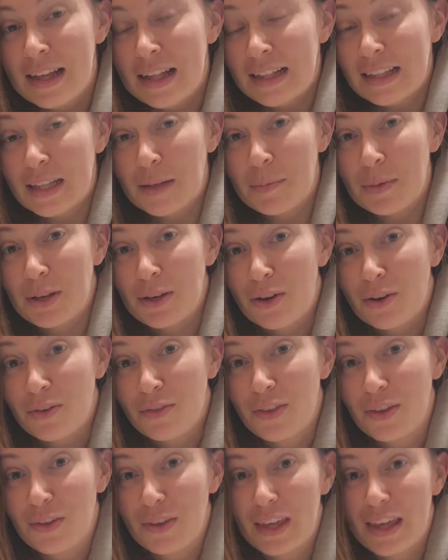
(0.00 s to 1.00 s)
Let me know
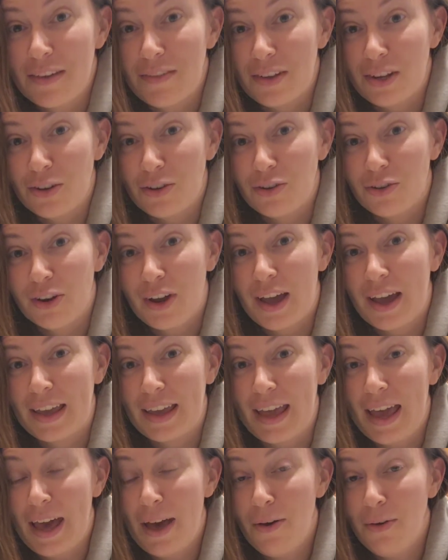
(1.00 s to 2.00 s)
if you give it a
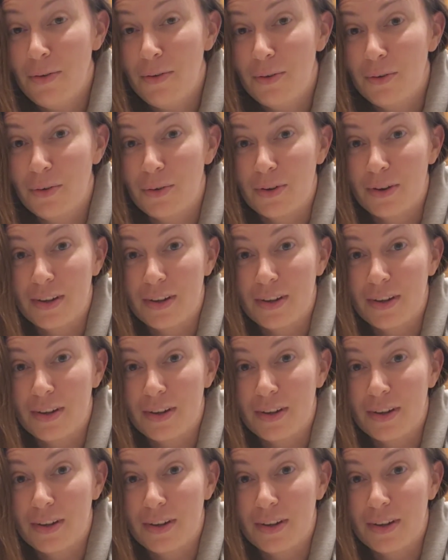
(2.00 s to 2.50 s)
try out or